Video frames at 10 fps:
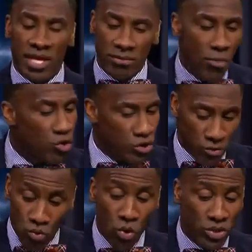They can
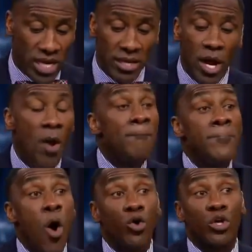rotate
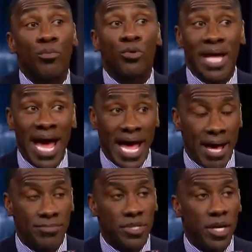multiple
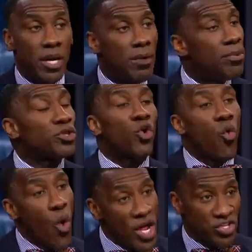times. But the
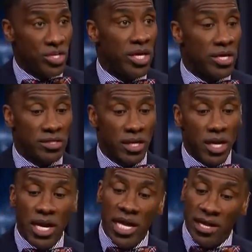question is,
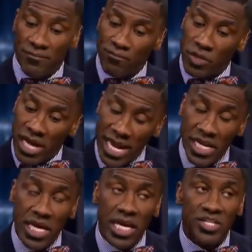if
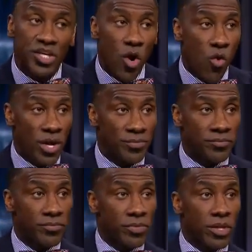KD gets going,
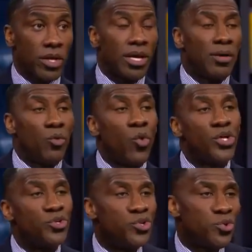what
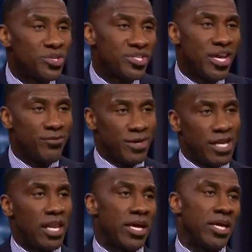do you do with Steph and
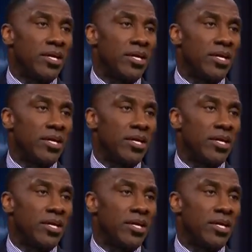Clay?